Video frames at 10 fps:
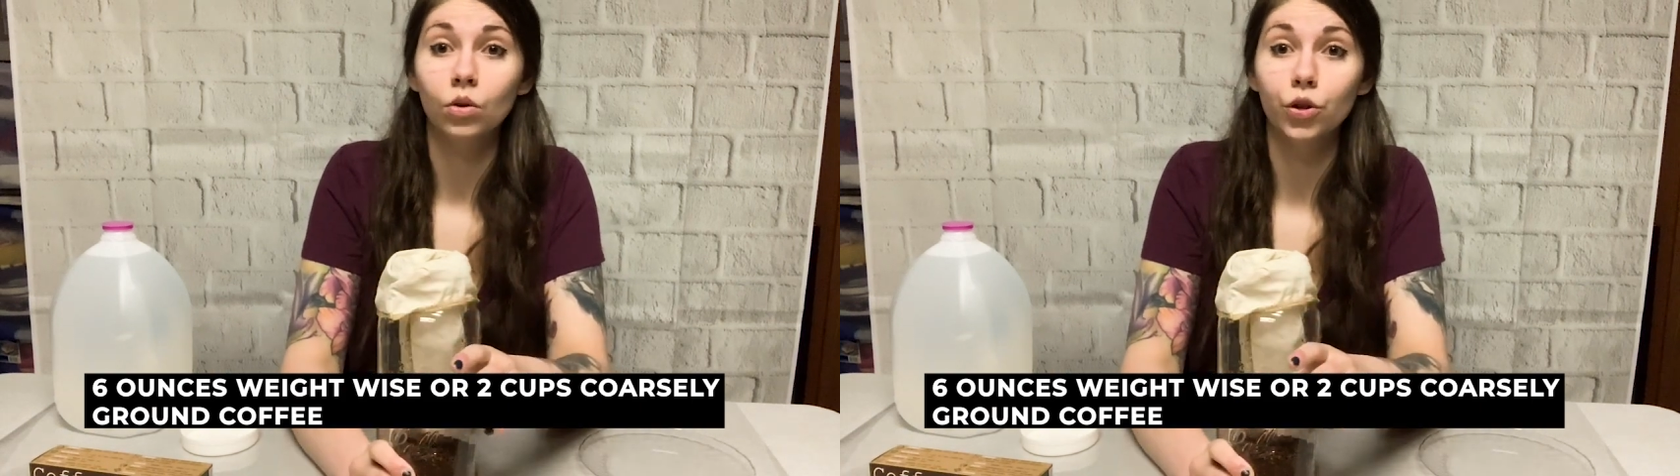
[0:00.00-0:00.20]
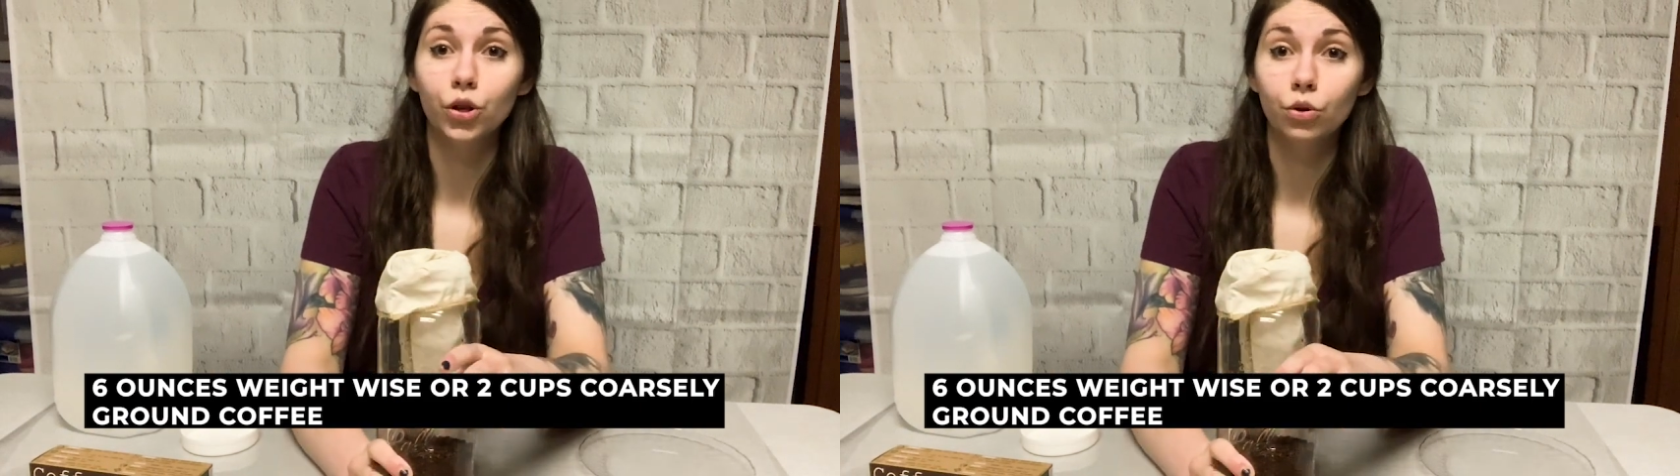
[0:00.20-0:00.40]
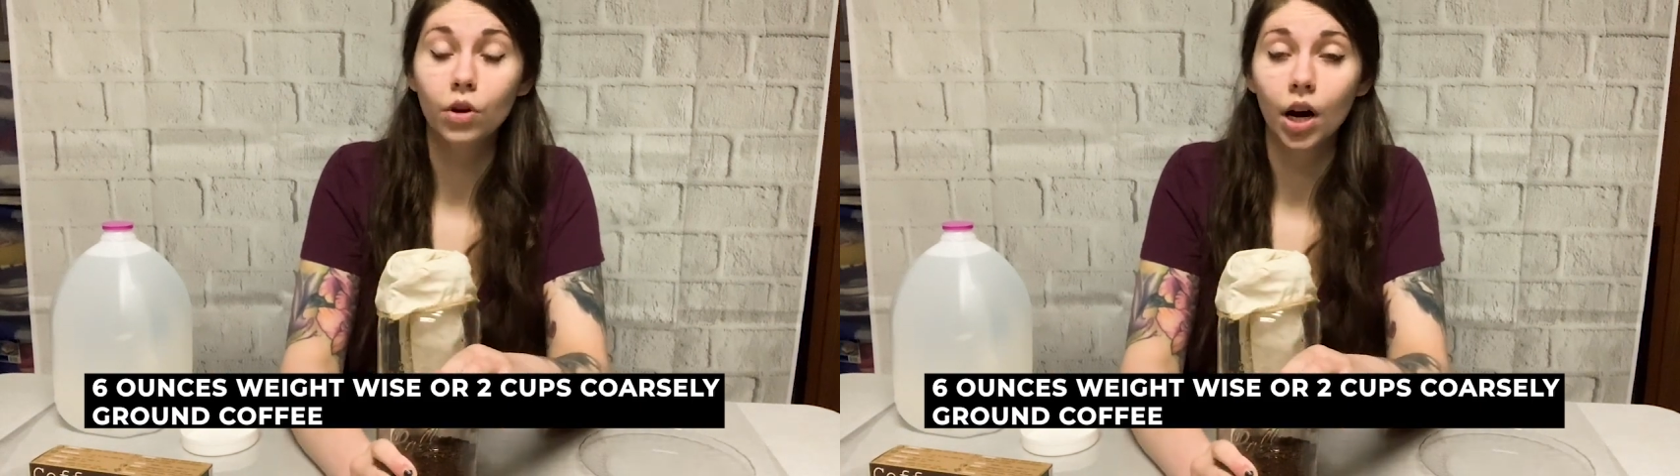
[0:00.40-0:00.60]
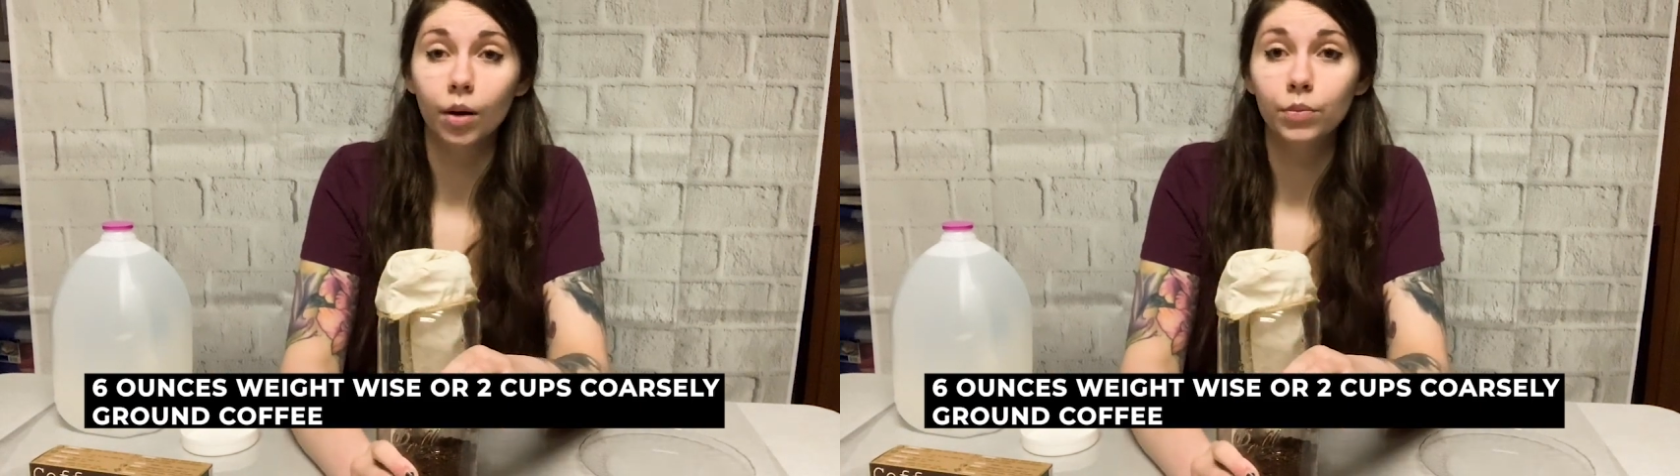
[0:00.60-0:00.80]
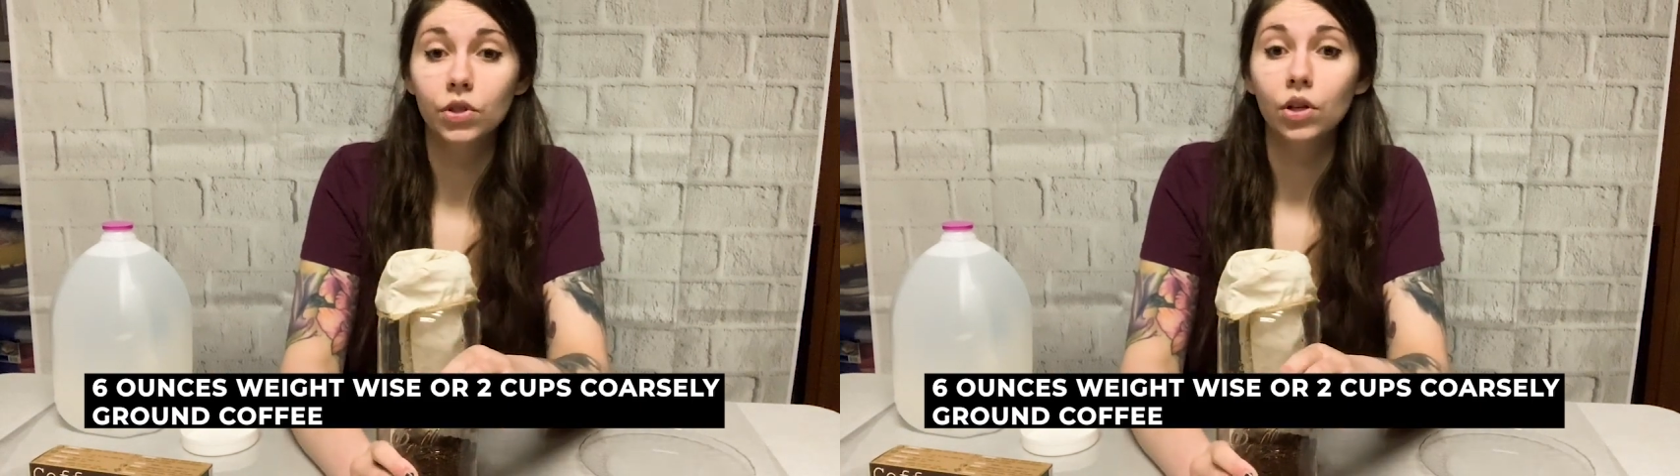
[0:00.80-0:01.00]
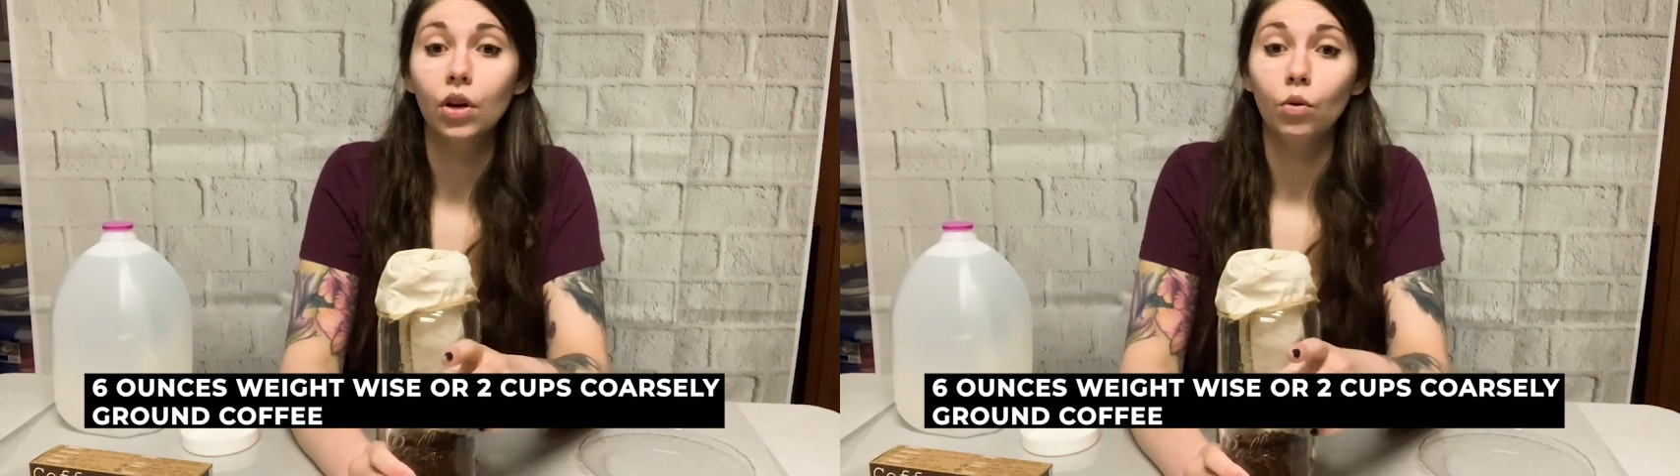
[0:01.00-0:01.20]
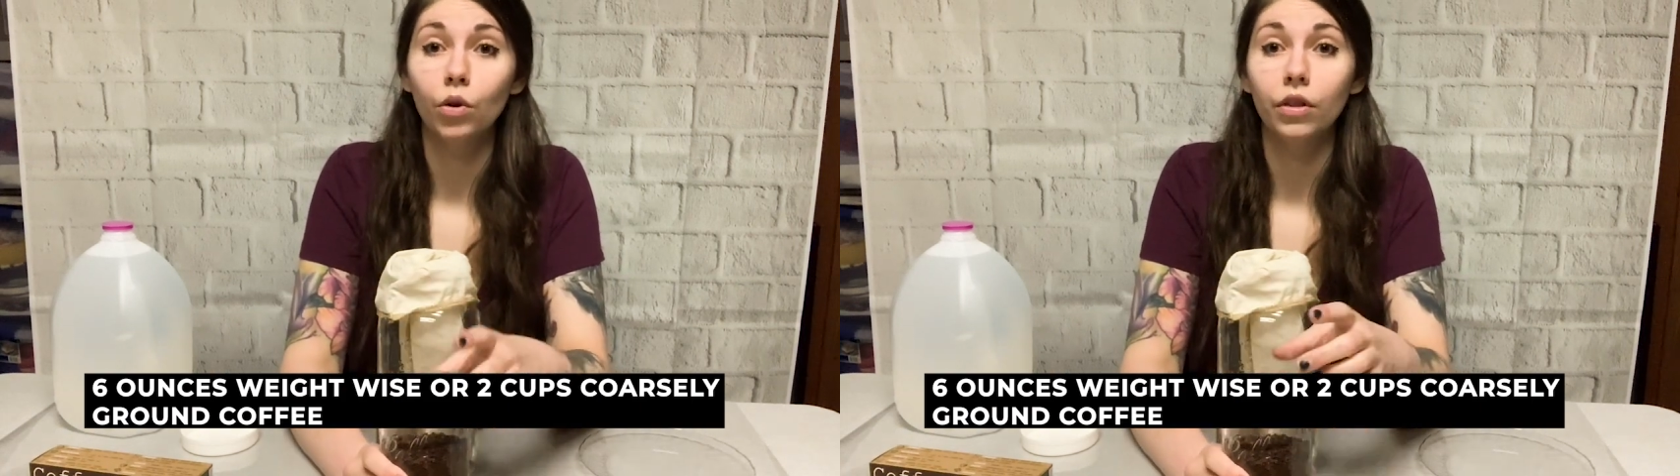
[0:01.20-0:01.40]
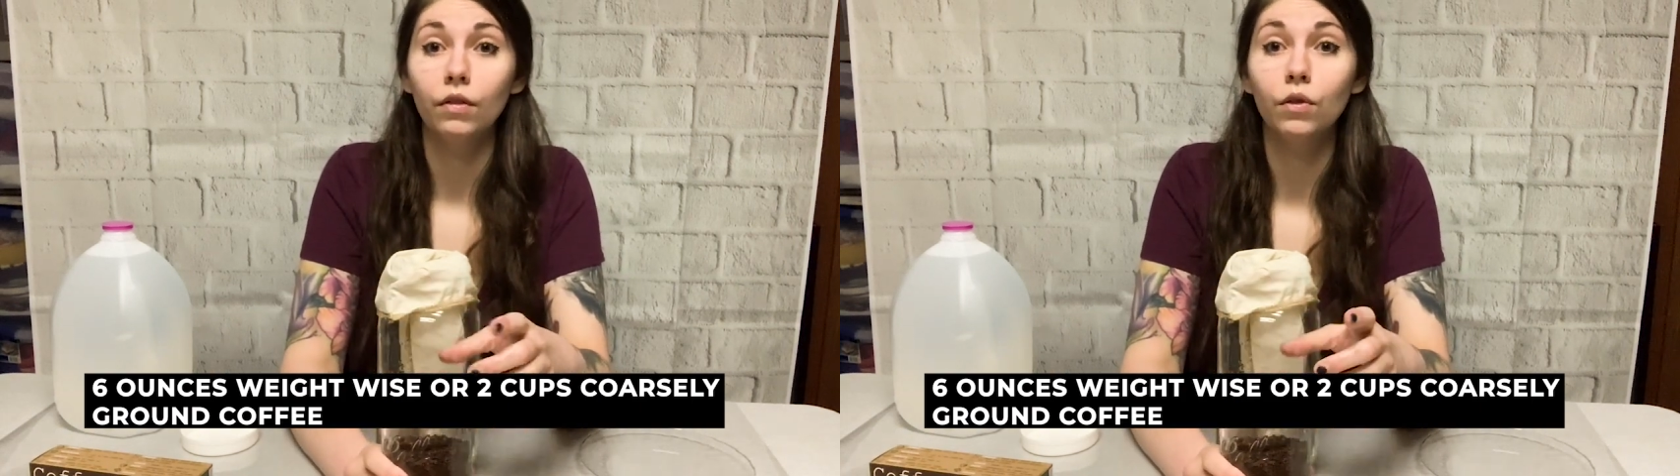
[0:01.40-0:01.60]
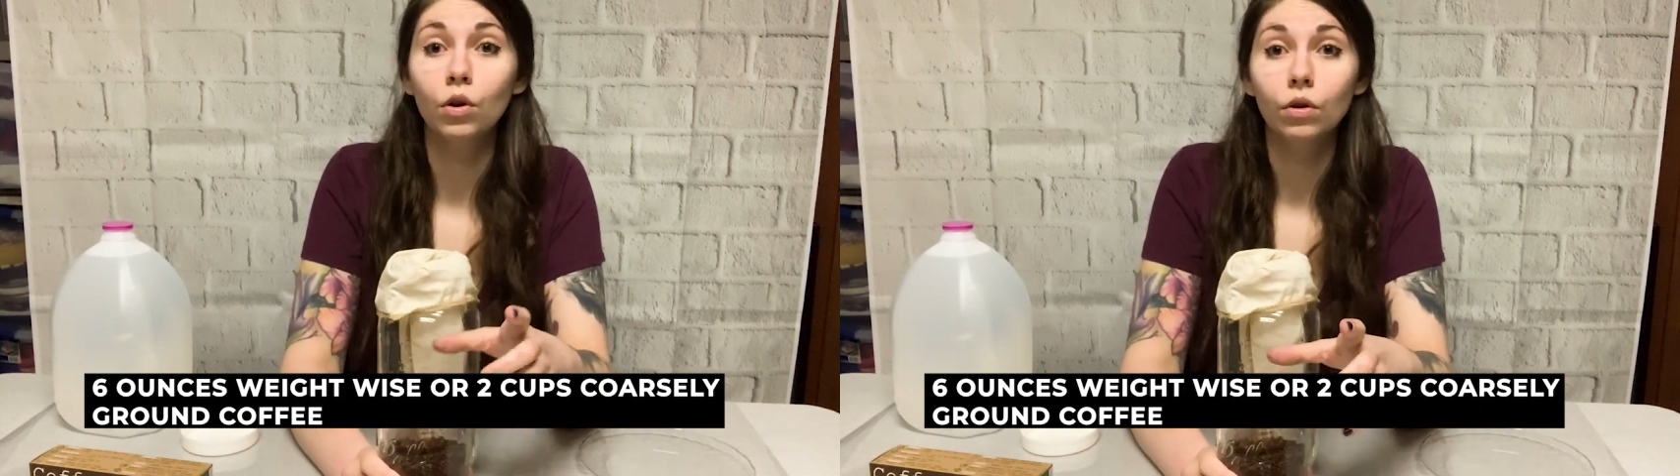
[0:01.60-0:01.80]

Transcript: or 2 cups worth of